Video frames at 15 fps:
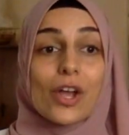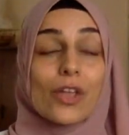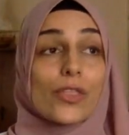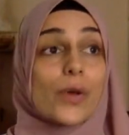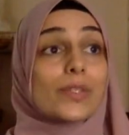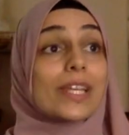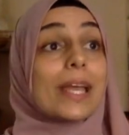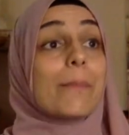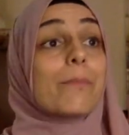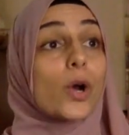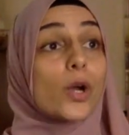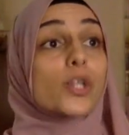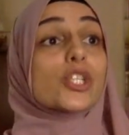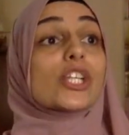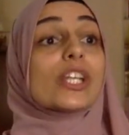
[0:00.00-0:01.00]
Those
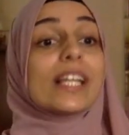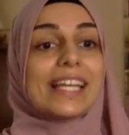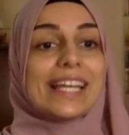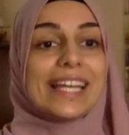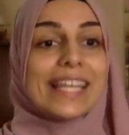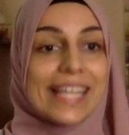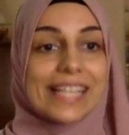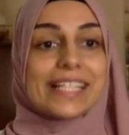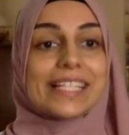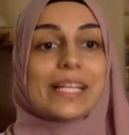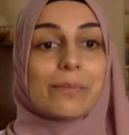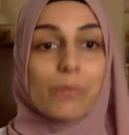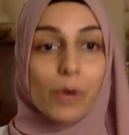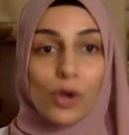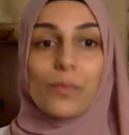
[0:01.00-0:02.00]
emotionally
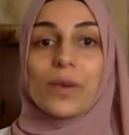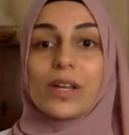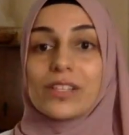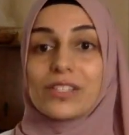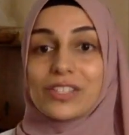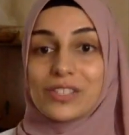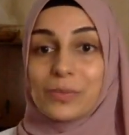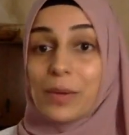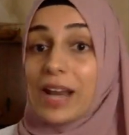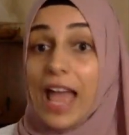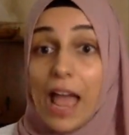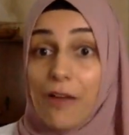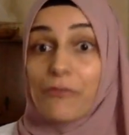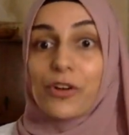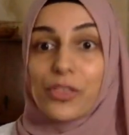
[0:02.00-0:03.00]
heated moments when
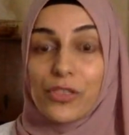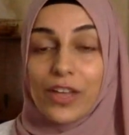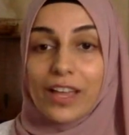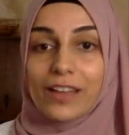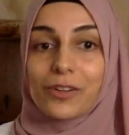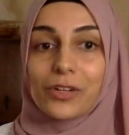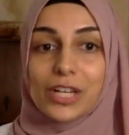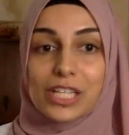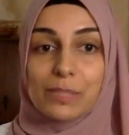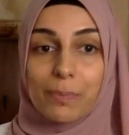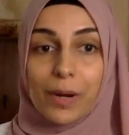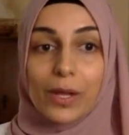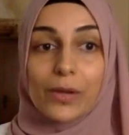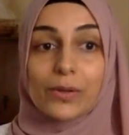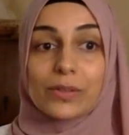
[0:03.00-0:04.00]
everything could
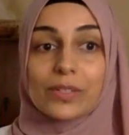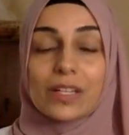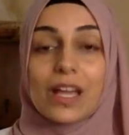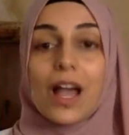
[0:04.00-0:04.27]
explode.